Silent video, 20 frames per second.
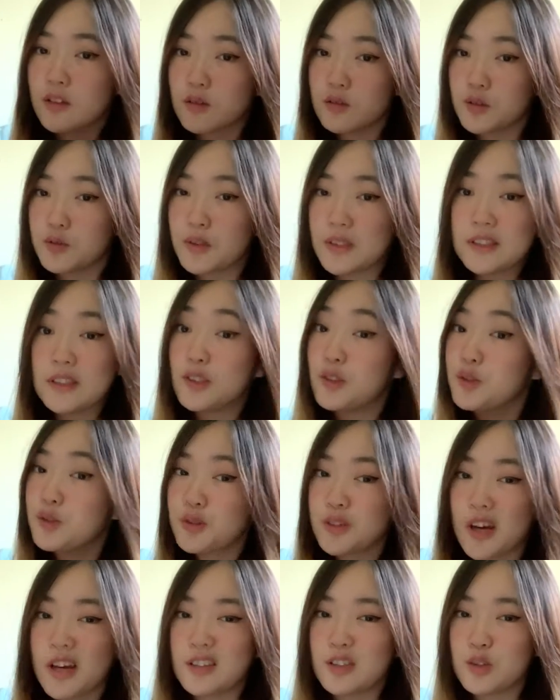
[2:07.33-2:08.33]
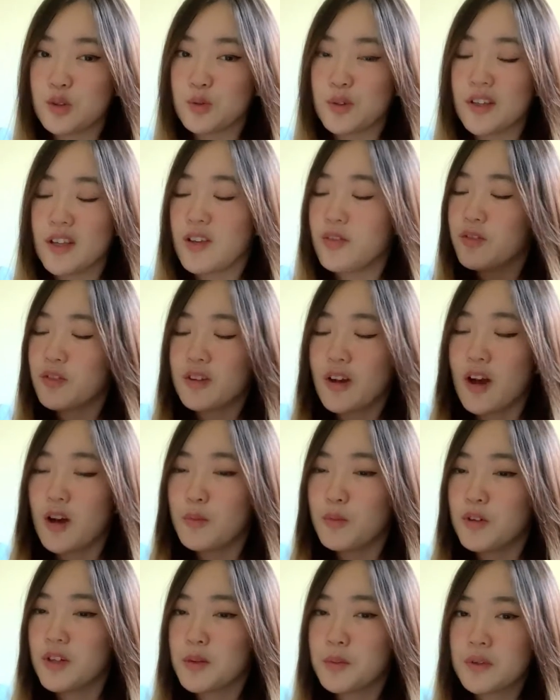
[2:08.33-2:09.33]
Don't do it. Do not do it. If you're not a
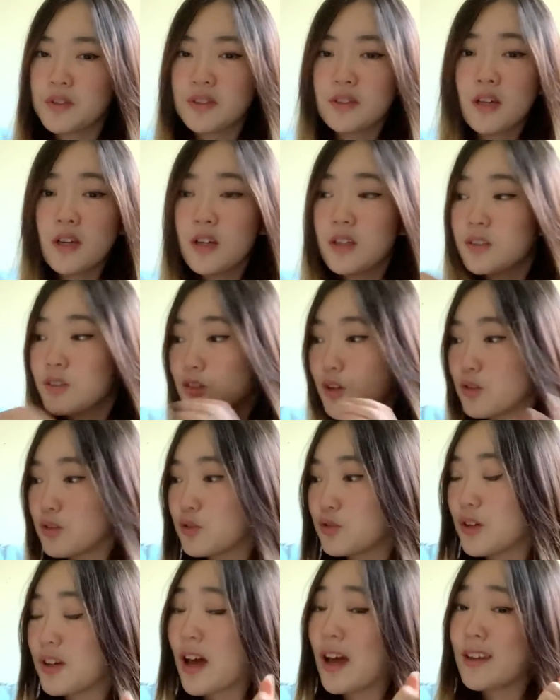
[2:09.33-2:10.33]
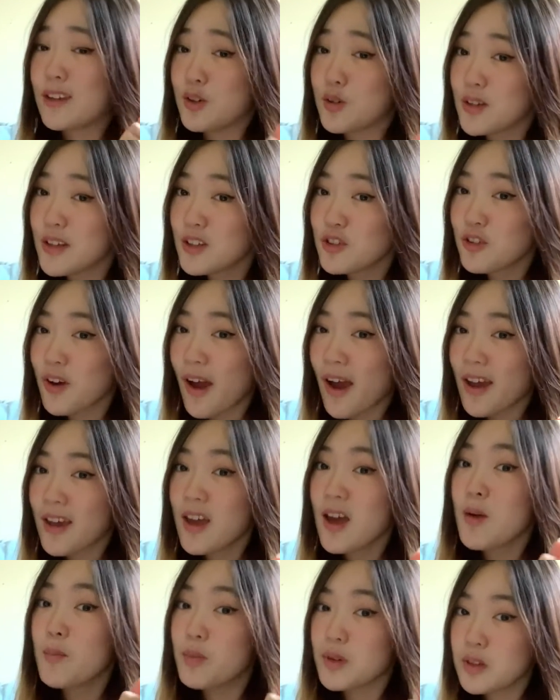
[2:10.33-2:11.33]
morning person, don't do it. You can try,
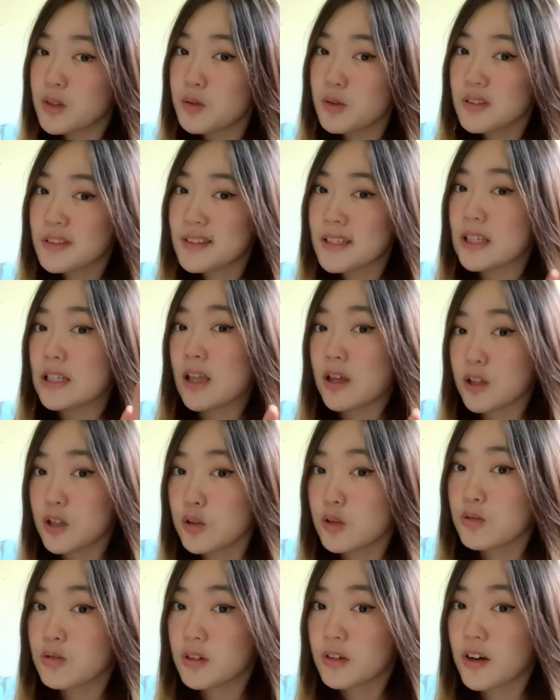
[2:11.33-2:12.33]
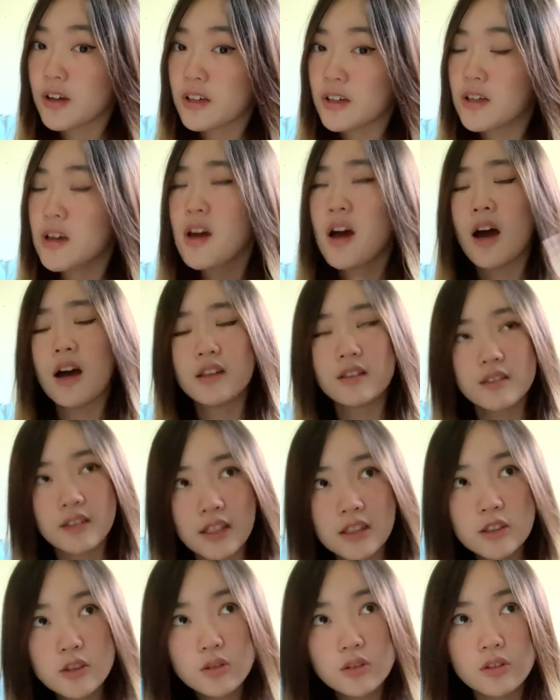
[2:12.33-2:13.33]
but you will see that you'll regret it
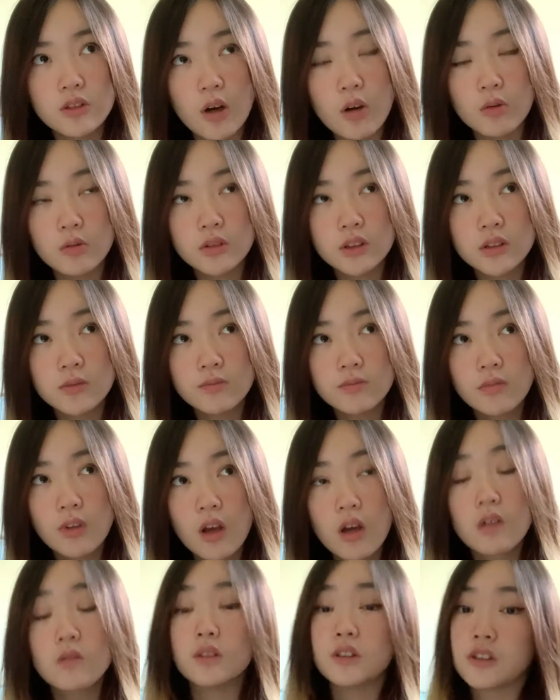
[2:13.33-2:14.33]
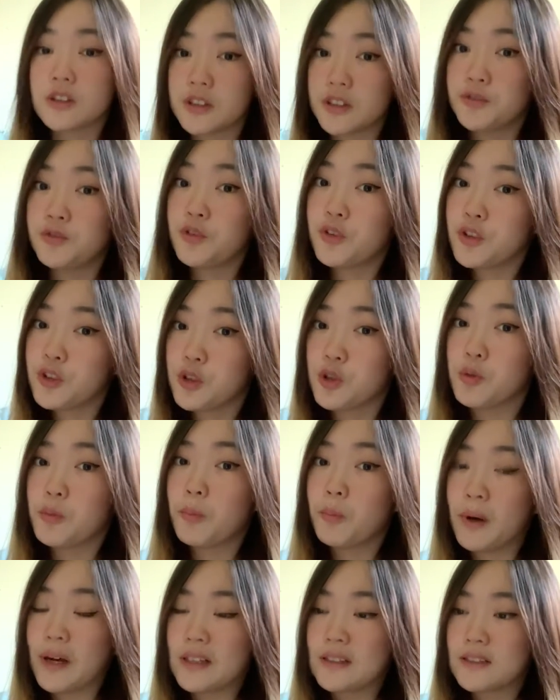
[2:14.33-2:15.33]
unless you don't, which good for you,
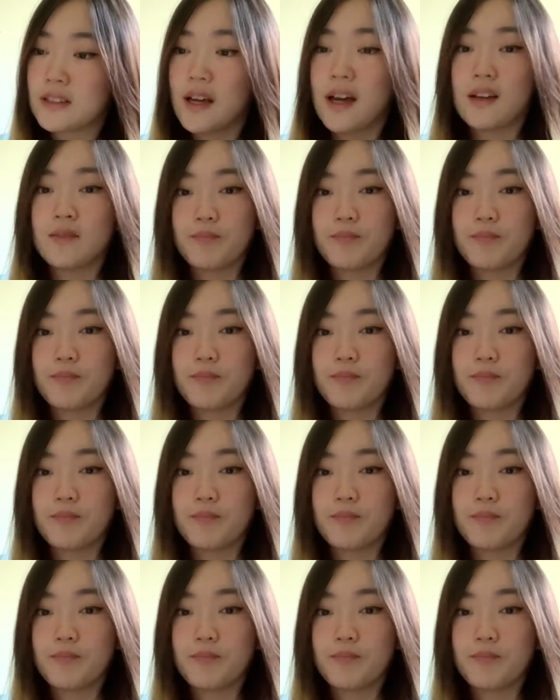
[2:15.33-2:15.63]
but